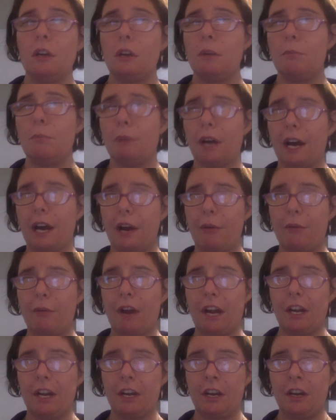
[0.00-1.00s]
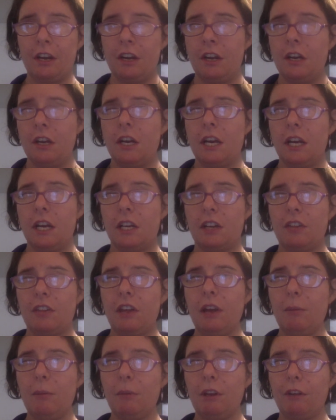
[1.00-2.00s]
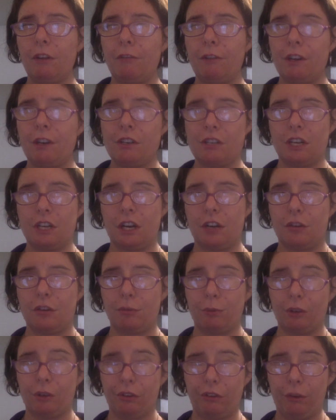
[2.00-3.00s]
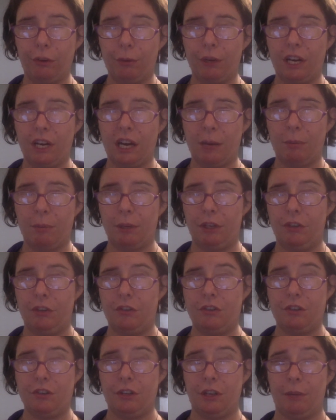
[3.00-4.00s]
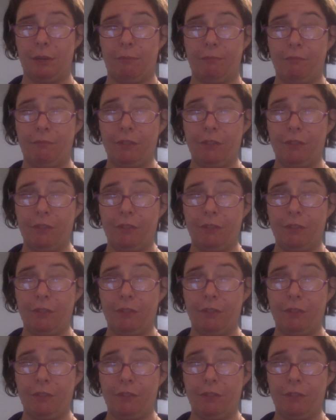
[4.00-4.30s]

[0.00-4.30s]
but I read it and I think I'm going to finish it. I just want to see what happens to them.